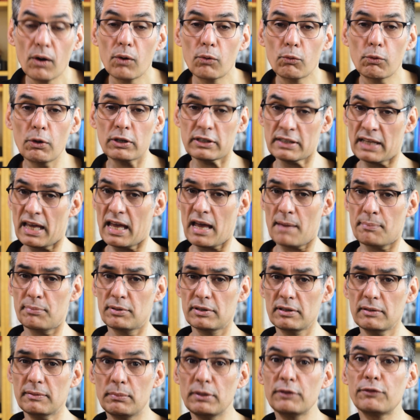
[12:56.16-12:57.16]
What
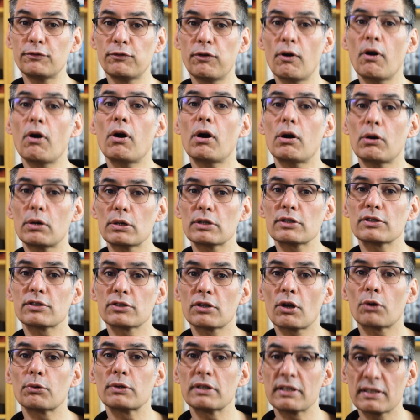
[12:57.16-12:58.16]
happened before our
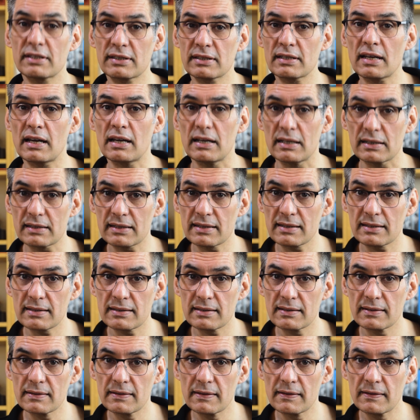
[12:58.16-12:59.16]
story
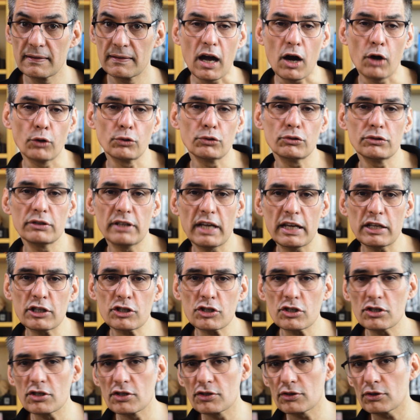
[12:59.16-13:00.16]
starts? How do
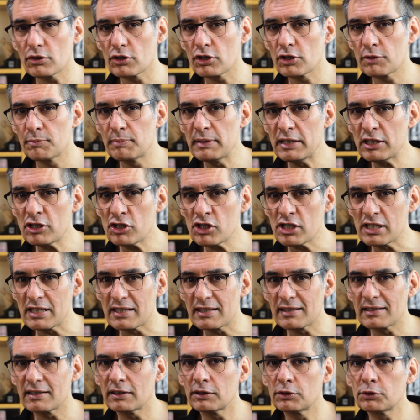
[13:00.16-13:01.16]
nations or
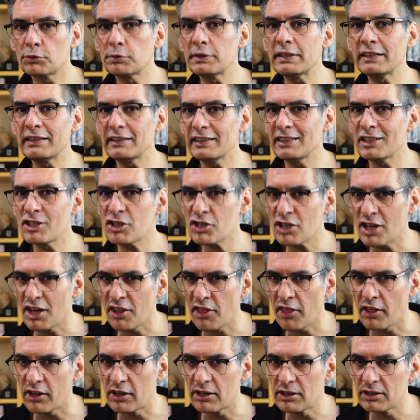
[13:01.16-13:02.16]
species treat each
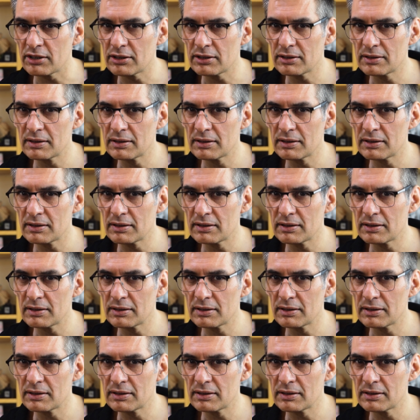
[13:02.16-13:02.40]
other?